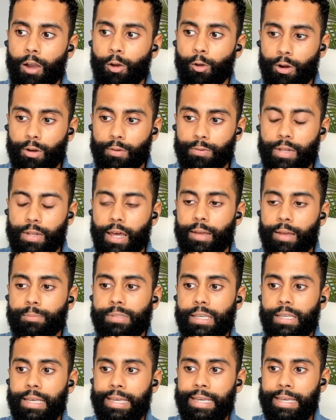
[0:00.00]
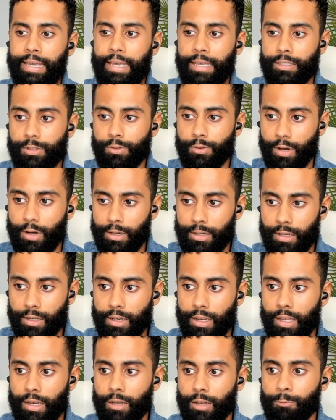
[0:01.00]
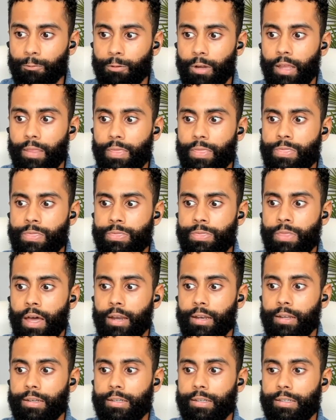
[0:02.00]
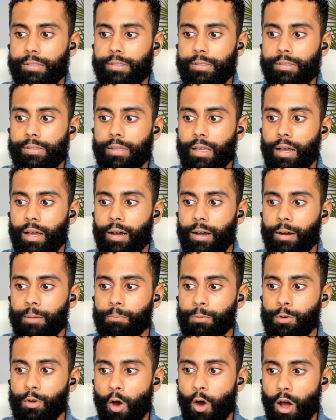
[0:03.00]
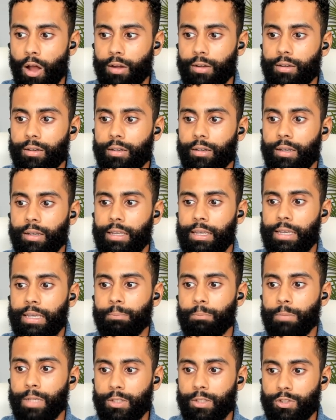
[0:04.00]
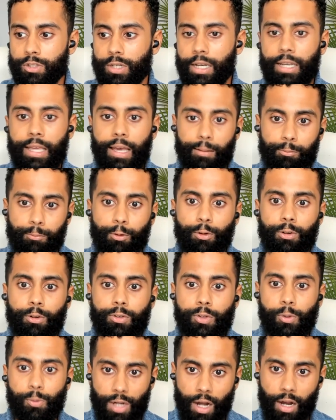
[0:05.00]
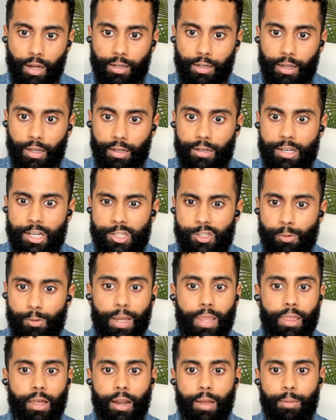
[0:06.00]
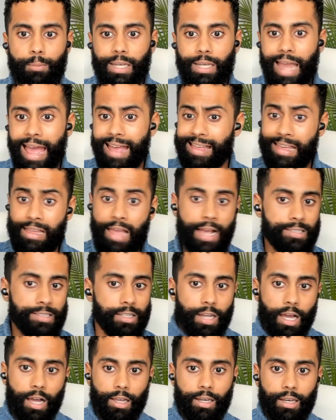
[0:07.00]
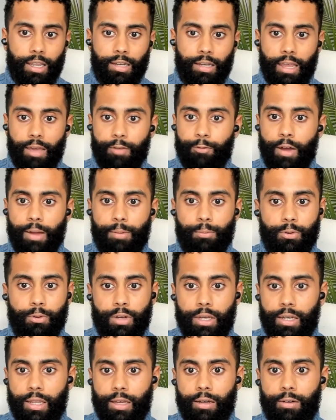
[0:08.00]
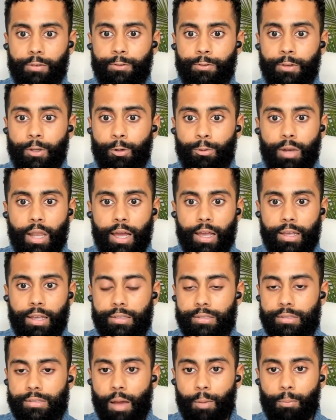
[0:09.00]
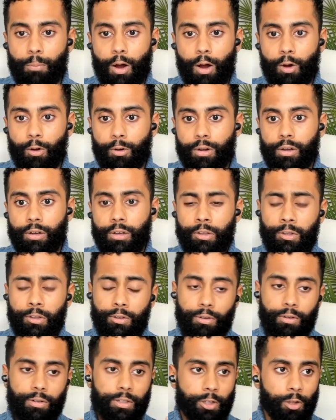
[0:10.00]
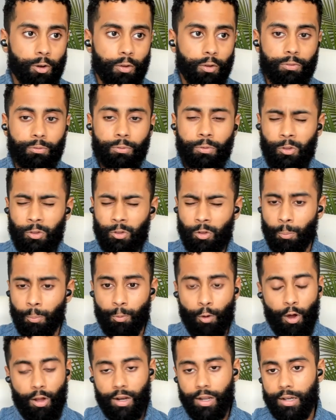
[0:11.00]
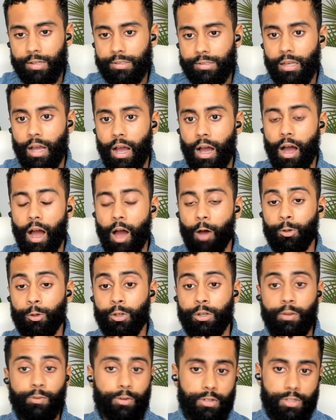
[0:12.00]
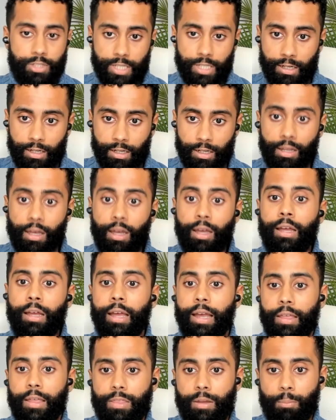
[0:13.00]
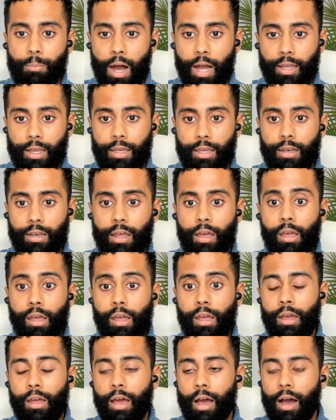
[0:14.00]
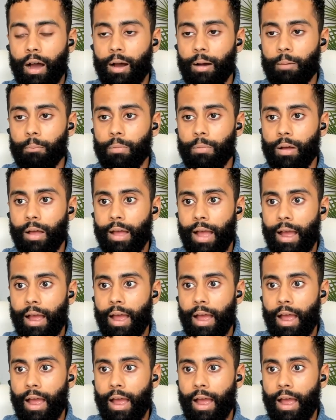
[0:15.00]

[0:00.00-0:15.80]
a lot of times it's written in a way that is um, not immediately helpful to an architect. So by that I mean, as an architect, if I'm reading a few lines about you know your products, how you differentiated in the market, um,